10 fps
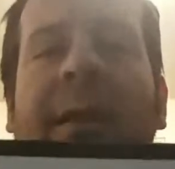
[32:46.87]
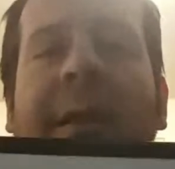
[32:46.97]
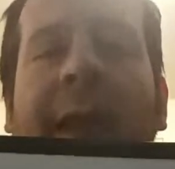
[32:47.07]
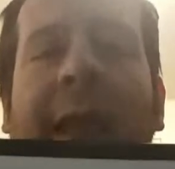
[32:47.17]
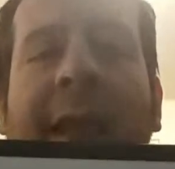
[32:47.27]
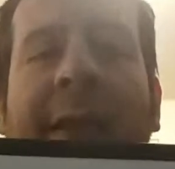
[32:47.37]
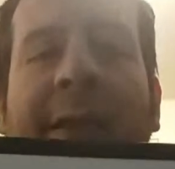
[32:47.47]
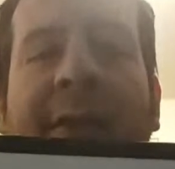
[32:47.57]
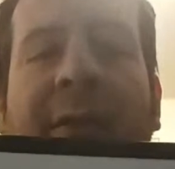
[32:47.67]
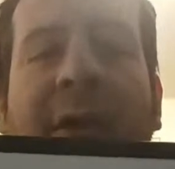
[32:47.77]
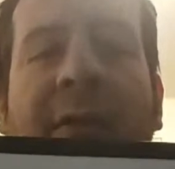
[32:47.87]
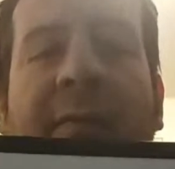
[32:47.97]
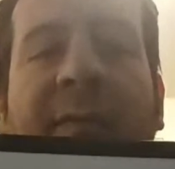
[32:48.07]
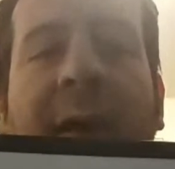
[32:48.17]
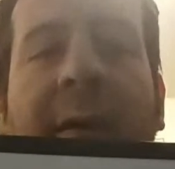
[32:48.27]
And you go
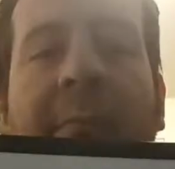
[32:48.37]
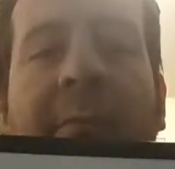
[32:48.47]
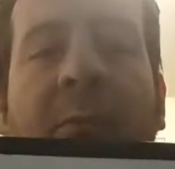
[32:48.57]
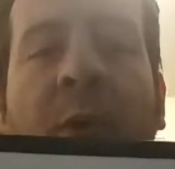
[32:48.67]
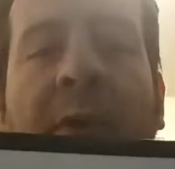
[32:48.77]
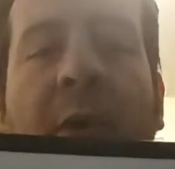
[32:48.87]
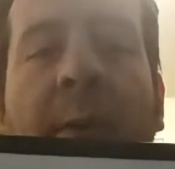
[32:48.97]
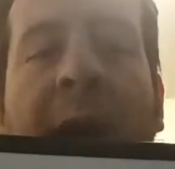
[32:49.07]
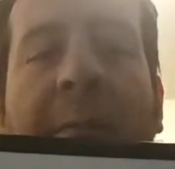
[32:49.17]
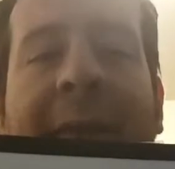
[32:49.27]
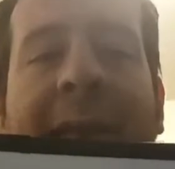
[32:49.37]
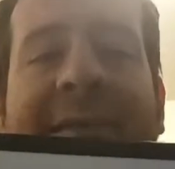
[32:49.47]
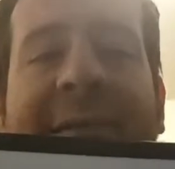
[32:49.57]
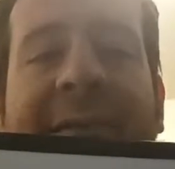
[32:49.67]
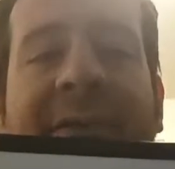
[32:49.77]
from one robot
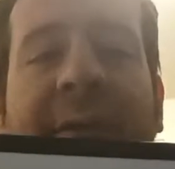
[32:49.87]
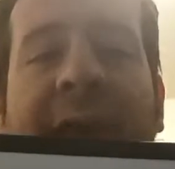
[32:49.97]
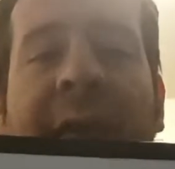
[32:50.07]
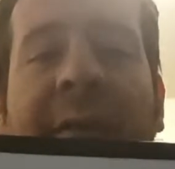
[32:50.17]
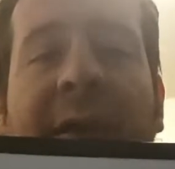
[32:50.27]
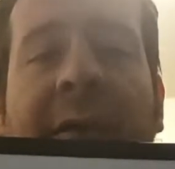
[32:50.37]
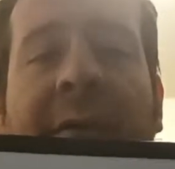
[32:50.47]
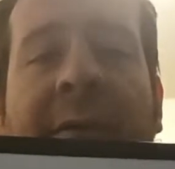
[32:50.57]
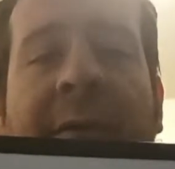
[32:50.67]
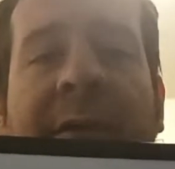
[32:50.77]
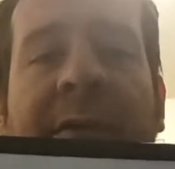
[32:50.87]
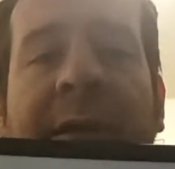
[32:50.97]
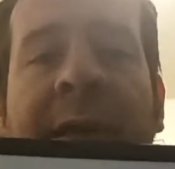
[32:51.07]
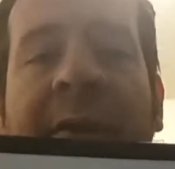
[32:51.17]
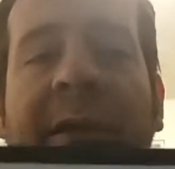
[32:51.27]
master to another,
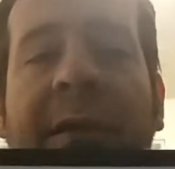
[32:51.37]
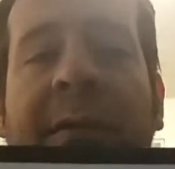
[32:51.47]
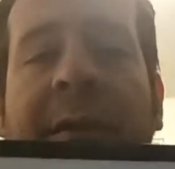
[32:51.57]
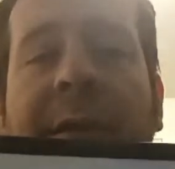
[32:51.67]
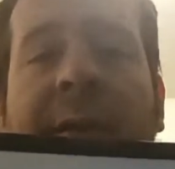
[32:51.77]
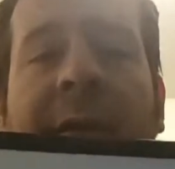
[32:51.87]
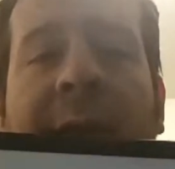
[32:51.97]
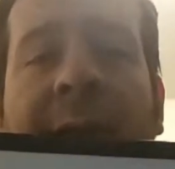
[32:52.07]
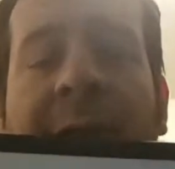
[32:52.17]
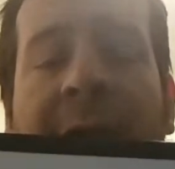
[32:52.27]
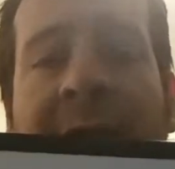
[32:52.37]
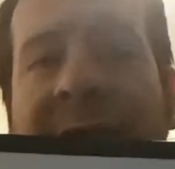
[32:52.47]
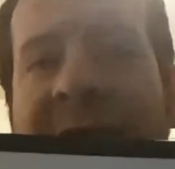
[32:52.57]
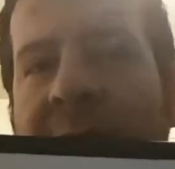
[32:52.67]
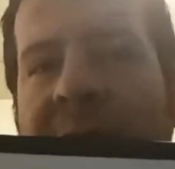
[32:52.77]
and you
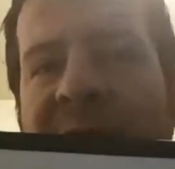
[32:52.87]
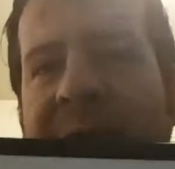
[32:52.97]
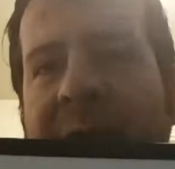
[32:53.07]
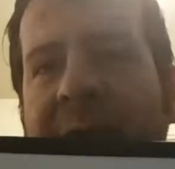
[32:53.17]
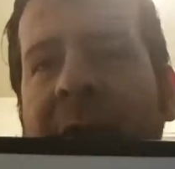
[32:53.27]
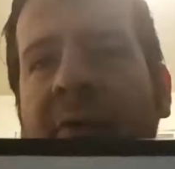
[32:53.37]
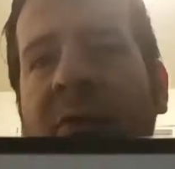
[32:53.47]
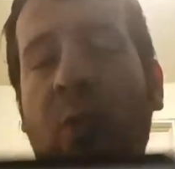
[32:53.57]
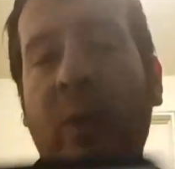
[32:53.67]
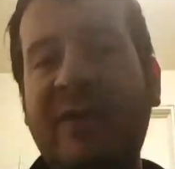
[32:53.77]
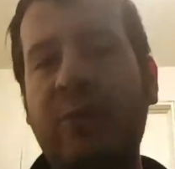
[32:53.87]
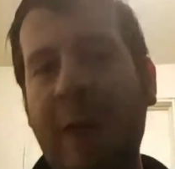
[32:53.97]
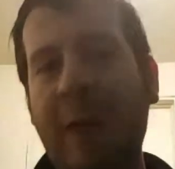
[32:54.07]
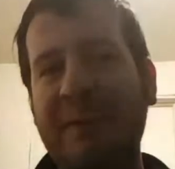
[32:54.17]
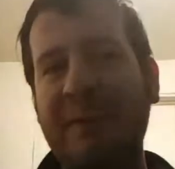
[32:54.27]
try to figure out which
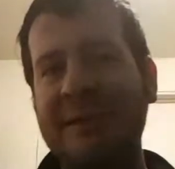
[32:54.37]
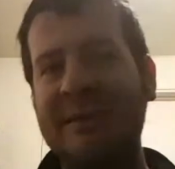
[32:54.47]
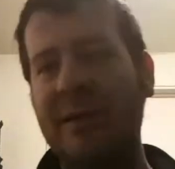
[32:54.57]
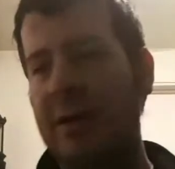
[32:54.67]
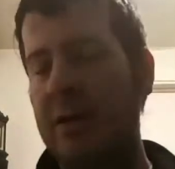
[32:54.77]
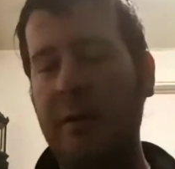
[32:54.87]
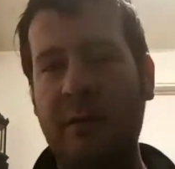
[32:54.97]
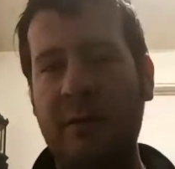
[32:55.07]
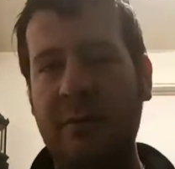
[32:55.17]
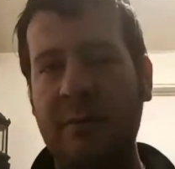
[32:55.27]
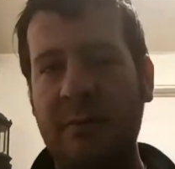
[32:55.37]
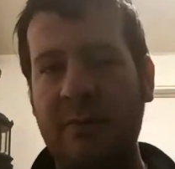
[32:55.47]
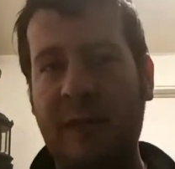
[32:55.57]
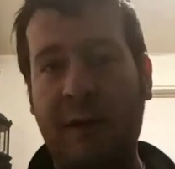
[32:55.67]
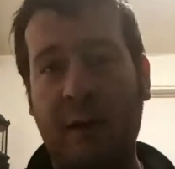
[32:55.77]
weapons
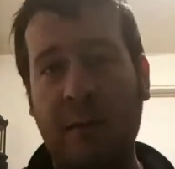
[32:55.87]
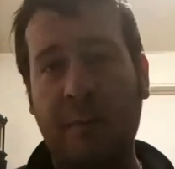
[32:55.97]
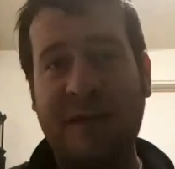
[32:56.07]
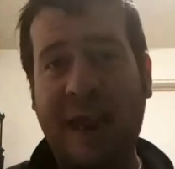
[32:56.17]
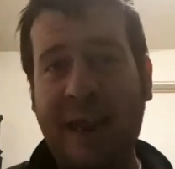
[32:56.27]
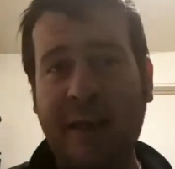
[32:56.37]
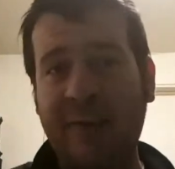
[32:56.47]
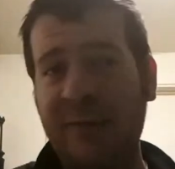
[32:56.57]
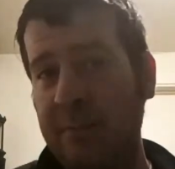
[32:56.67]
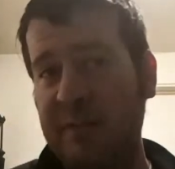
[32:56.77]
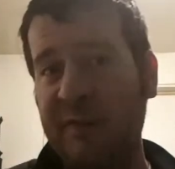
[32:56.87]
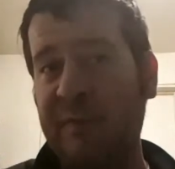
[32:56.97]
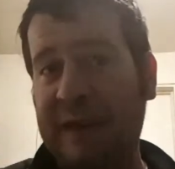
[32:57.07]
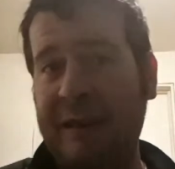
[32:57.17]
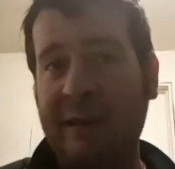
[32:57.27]
that are obtained from
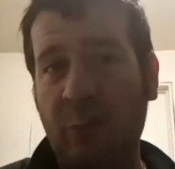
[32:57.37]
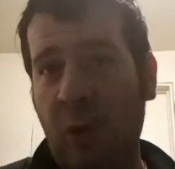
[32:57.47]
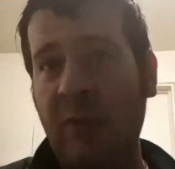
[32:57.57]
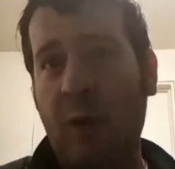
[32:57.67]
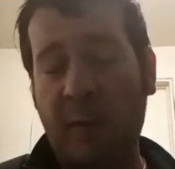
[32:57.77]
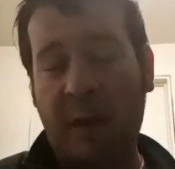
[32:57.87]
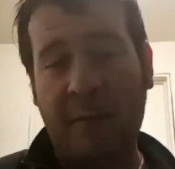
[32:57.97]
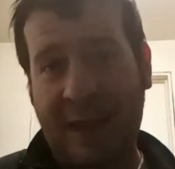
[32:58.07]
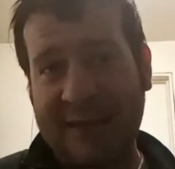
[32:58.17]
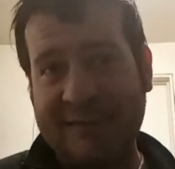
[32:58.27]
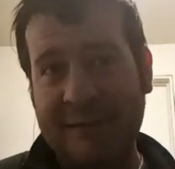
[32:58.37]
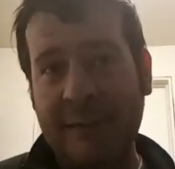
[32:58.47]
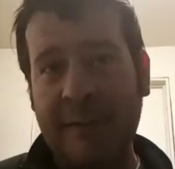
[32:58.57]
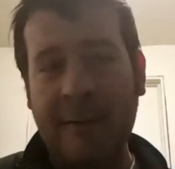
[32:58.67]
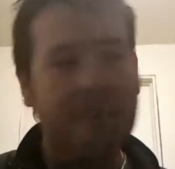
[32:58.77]
defeating one robot
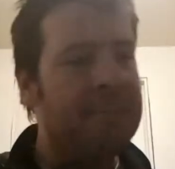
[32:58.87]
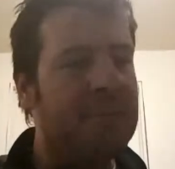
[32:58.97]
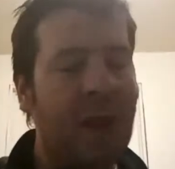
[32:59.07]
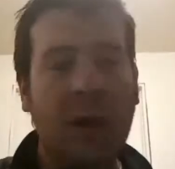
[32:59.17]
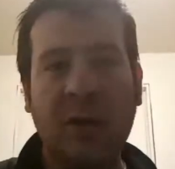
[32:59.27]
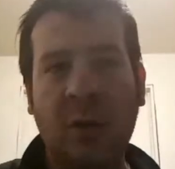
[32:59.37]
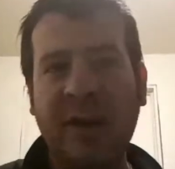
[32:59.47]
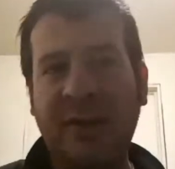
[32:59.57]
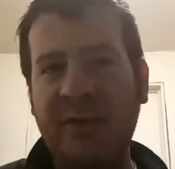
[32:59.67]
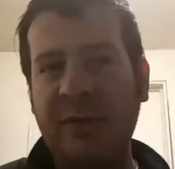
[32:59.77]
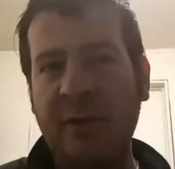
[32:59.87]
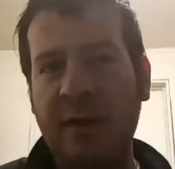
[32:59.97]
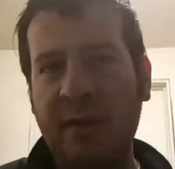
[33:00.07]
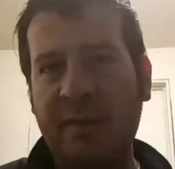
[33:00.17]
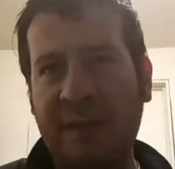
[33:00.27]
master are going to
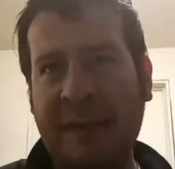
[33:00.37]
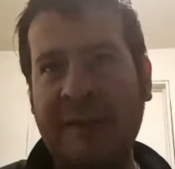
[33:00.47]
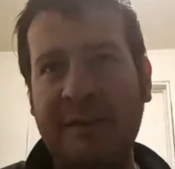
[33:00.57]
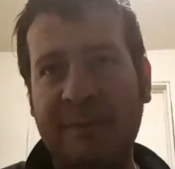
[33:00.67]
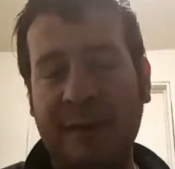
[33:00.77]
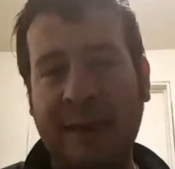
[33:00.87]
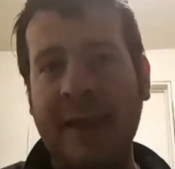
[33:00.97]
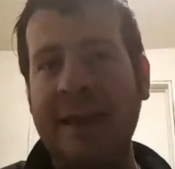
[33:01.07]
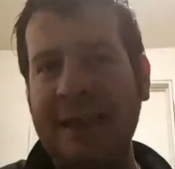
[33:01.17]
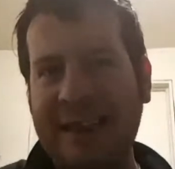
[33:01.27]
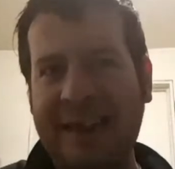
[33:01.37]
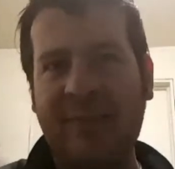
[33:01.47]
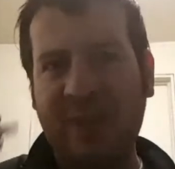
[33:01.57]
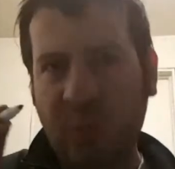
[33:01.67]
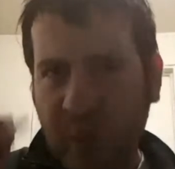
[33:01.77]
effectively
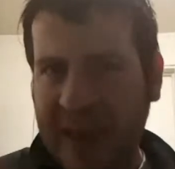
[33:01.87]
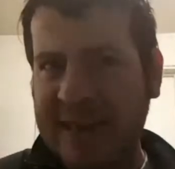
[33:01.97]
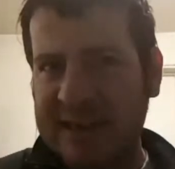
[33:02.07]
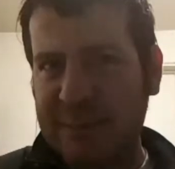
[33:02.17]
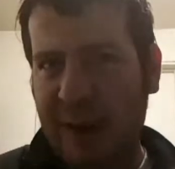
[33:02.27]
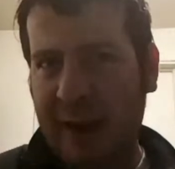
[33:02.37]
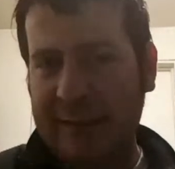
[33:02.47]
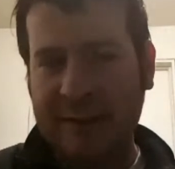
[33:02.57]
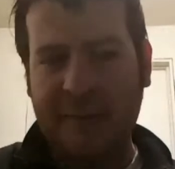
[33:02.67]
hit the weak spot